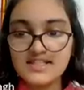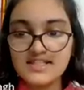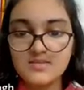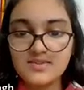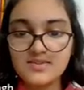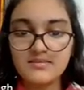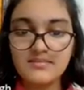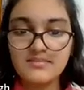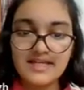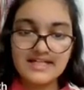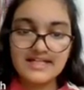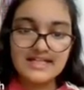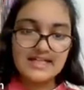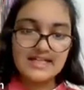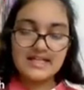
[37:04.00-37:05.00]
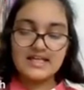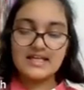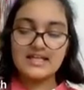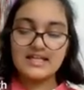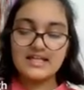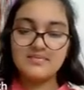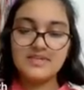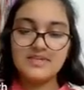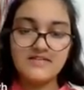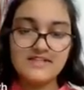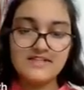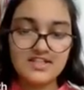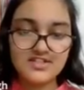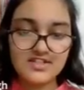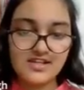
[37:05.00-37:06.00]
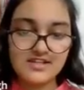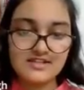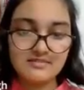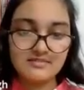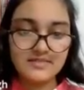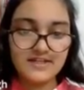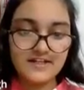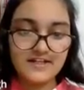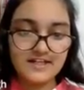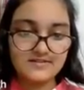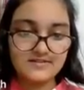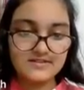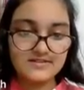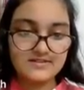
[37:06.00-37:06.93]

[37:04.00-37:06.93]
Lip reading: see, what we made in the previous session has appeared here.